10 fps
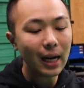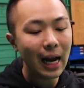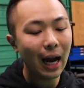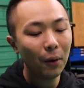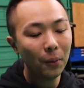
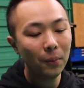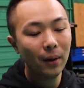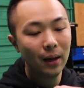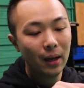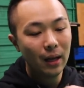how
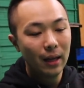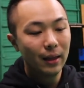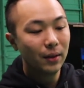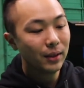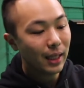
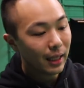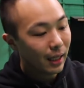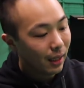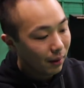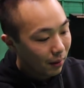there's like
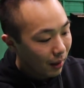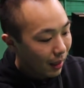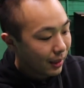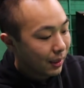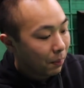
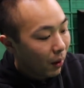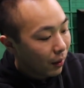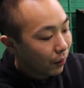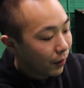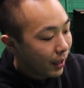a
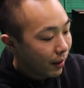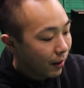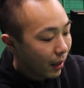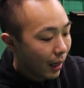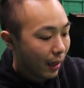spot over
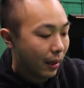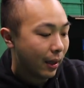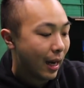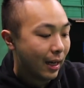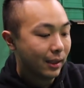here
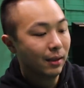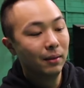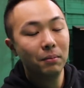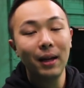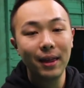that
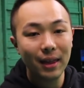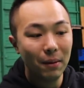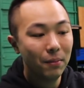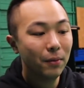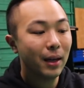my
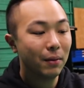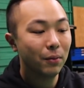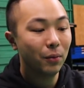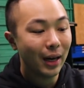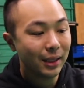thumb
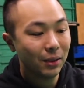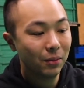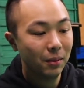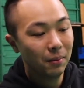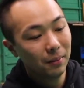can rest
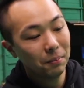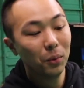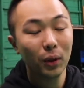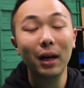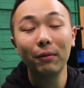
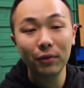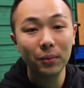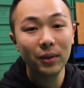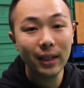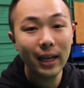more
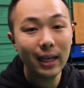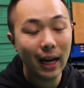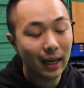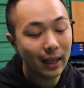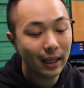comfortably in,
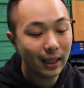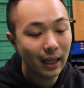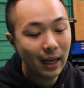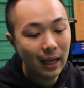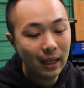and I think
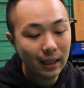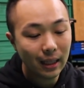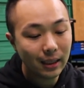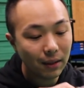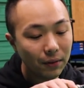
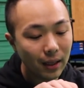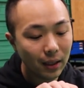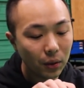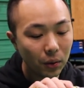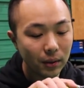that's definitely a
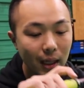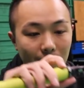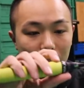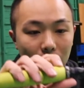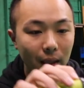cool
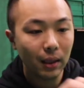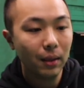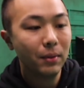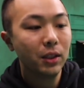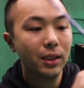selling point. Like,
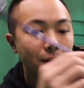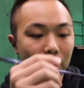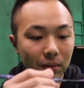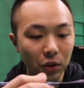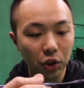let me
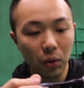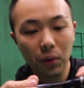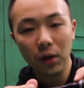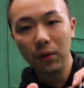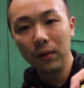just show
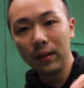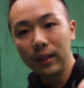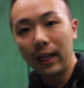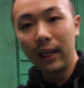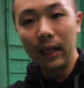you. There's
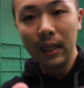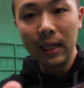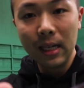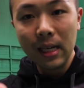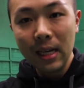like,
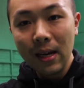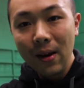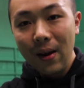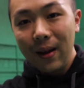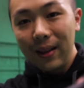
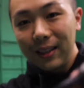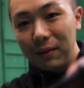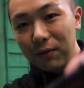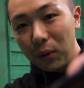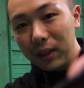let's
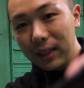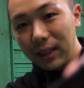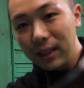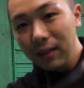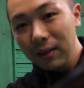focus.